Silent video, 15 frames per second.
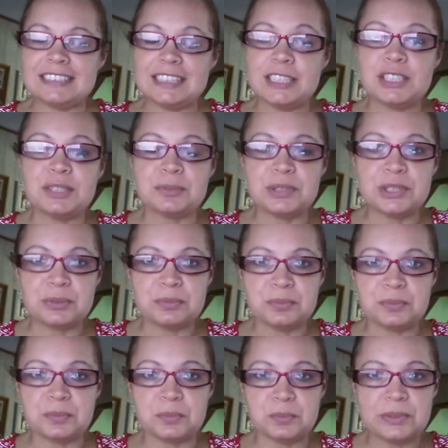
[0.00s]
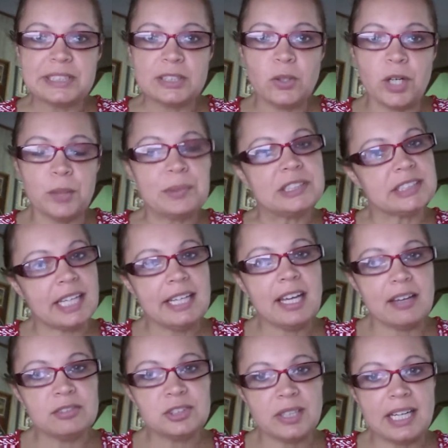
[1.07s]
It's really hard, which I
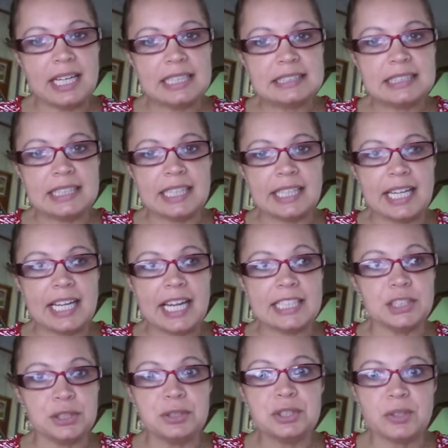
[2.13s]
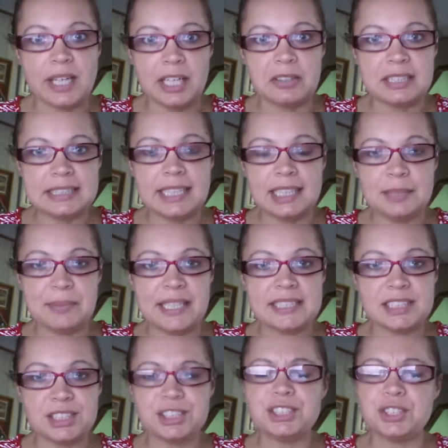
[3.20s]
have tried, and I do try on a daily
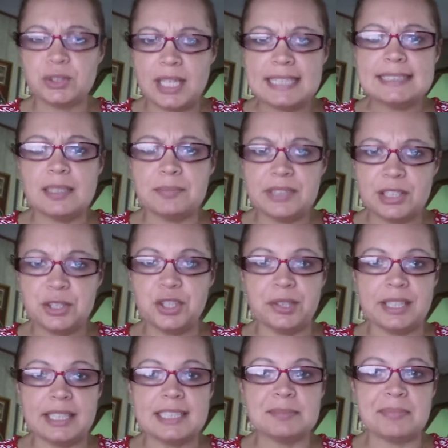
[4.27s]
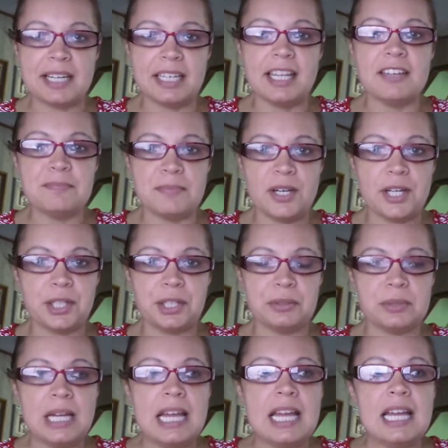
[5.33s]
basis to try something new. That is my life
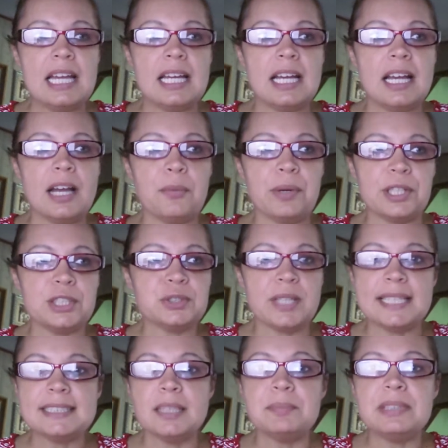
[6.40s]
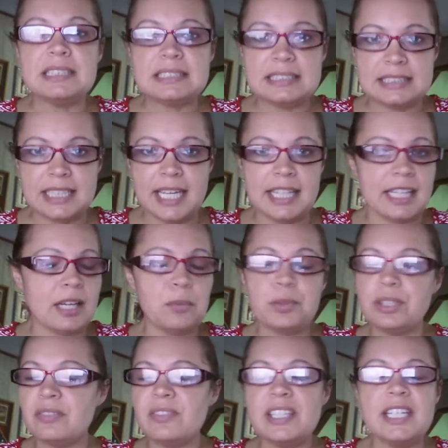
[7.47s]
motto. I want to try something today that I would
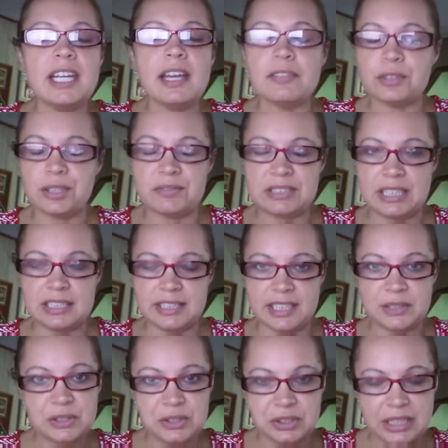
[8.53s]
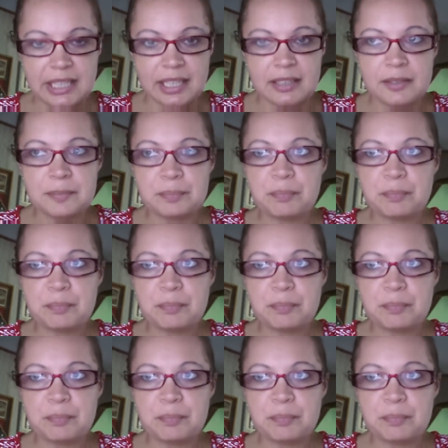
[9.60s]
have never have done yesterday.